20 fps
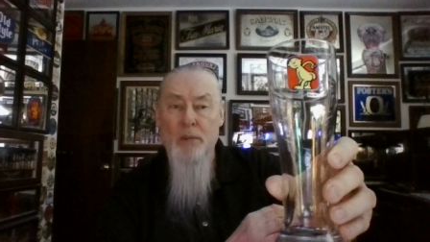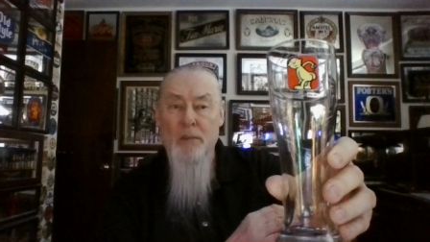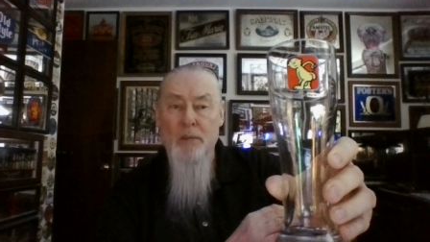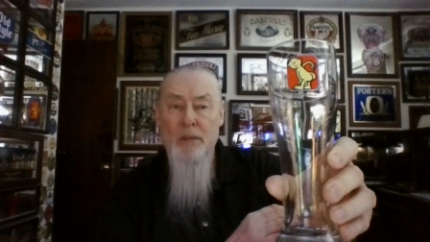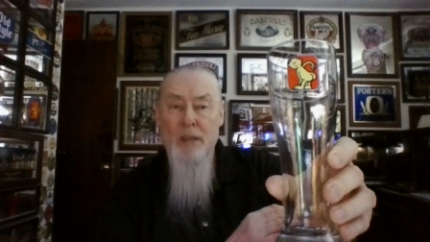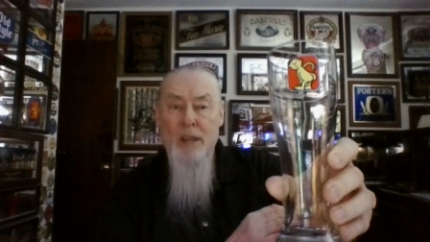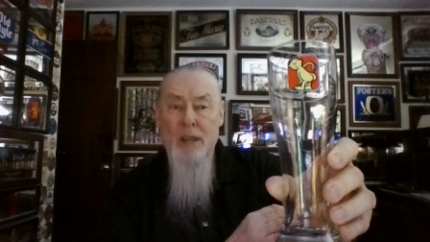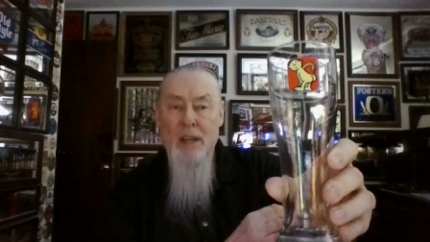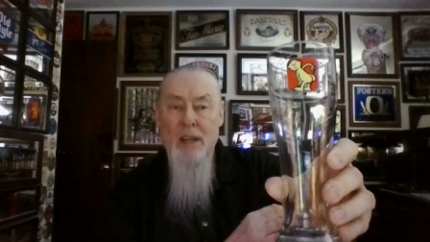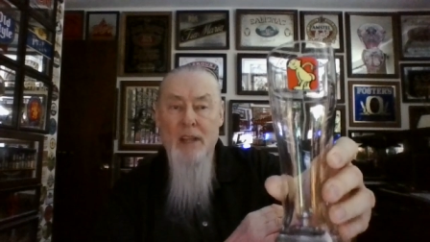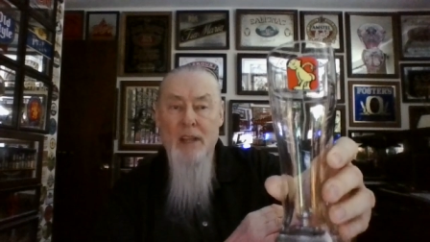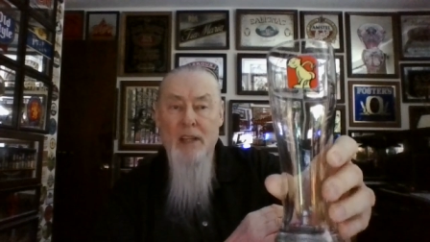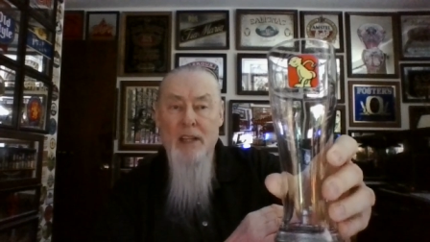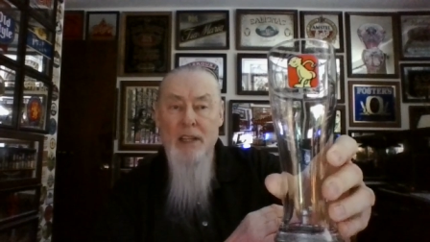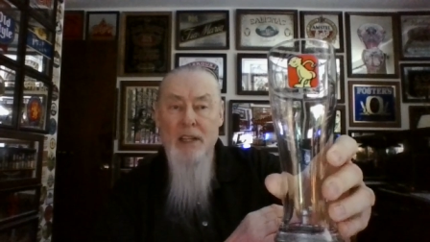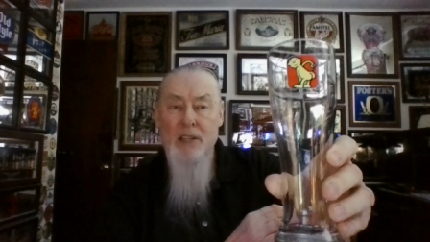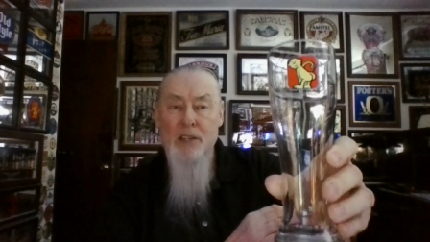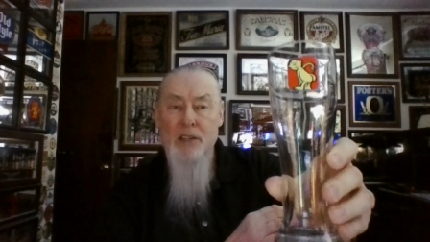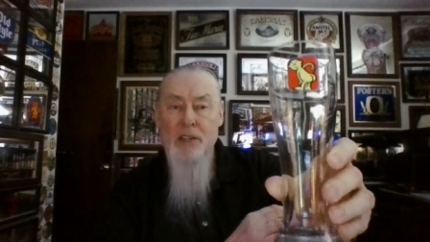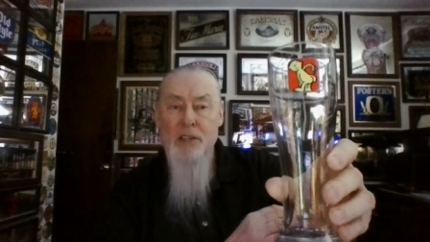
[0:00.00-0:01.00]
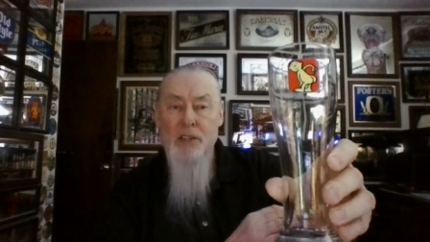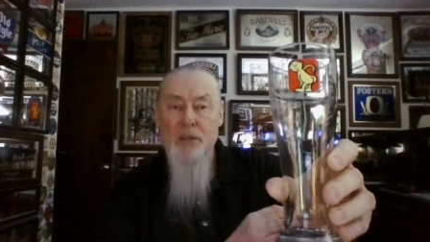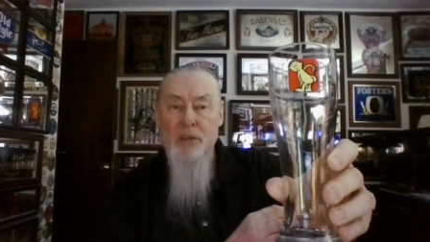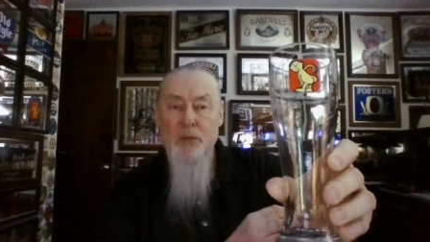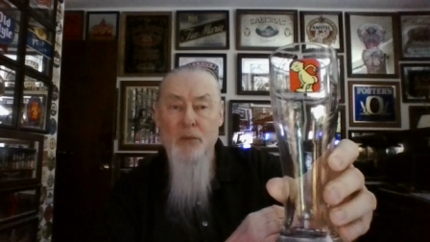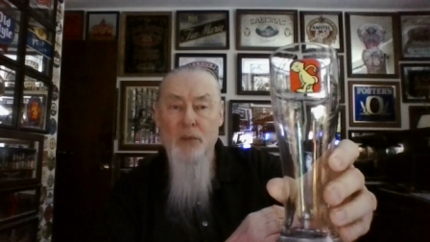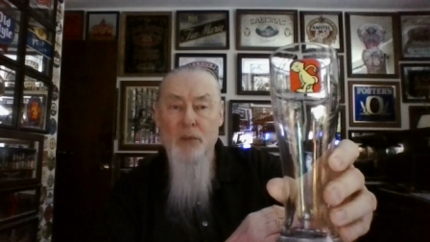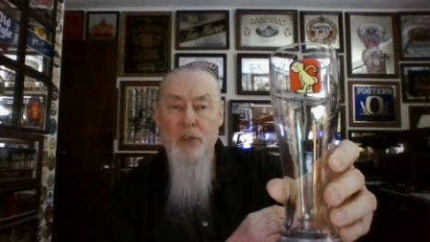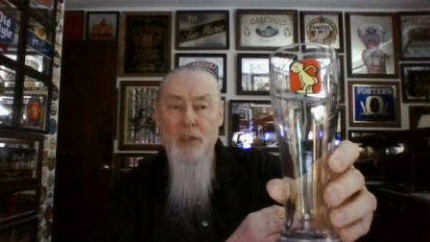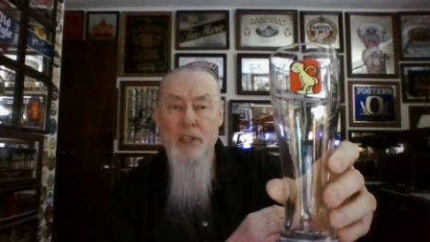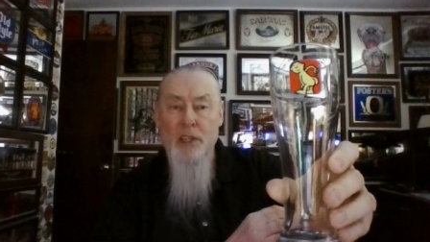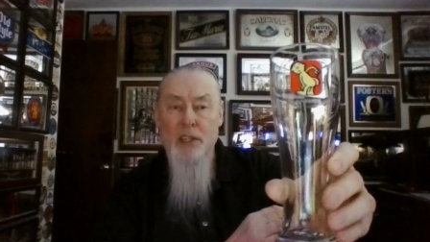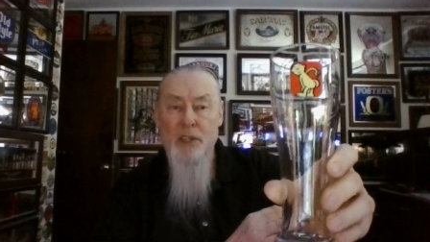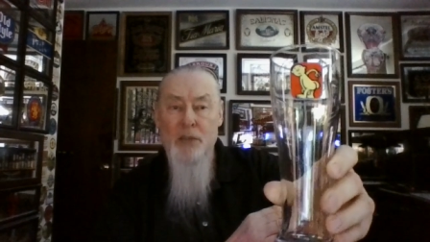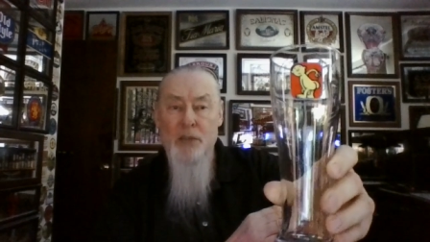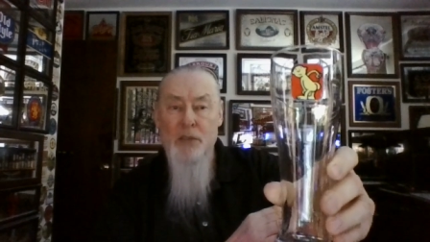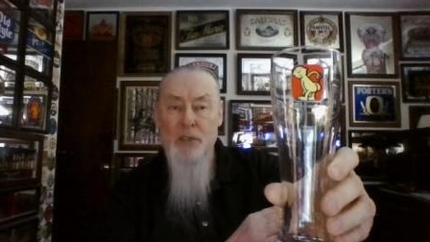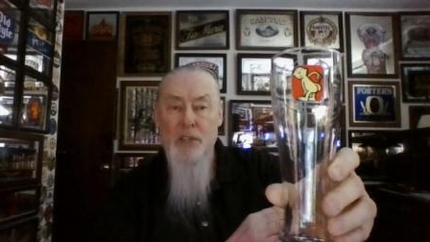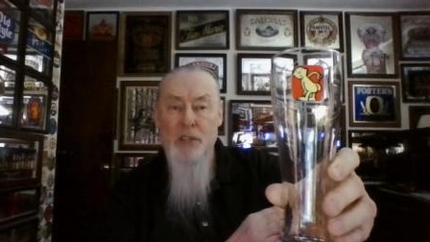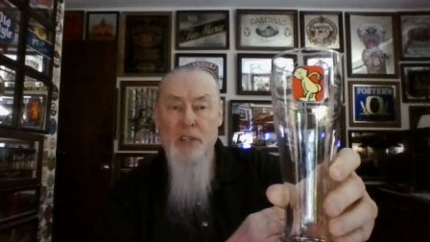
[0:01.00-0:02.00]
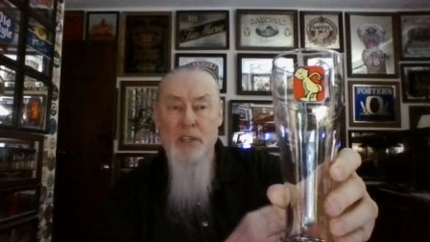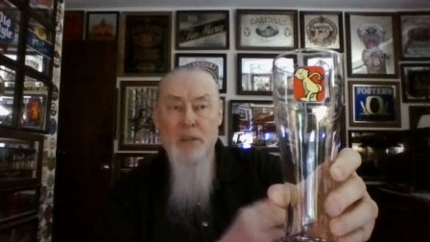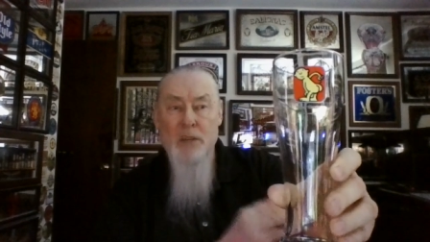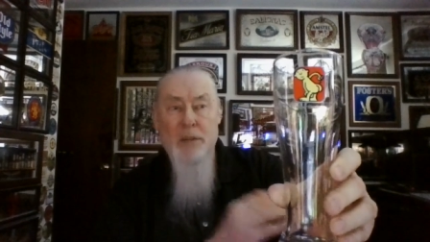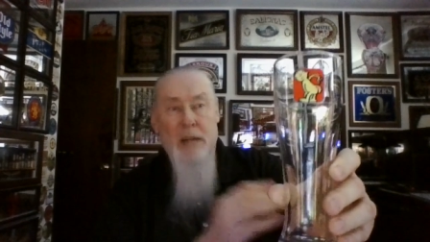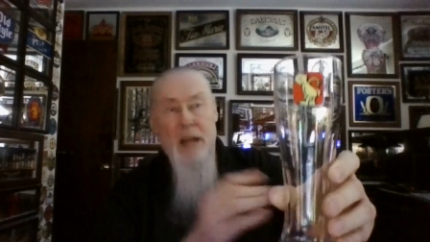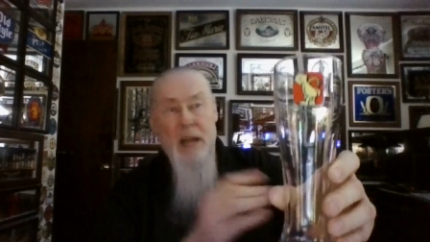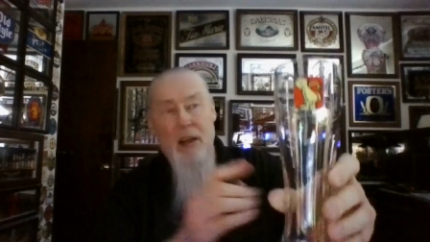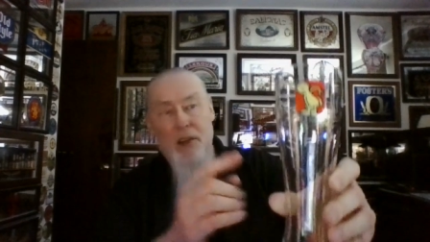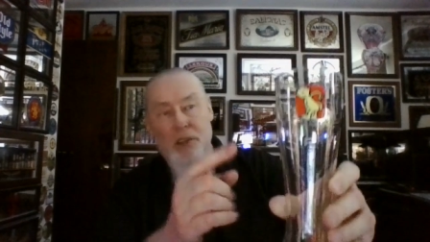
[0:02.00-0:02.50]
them unless there's some real interest in them.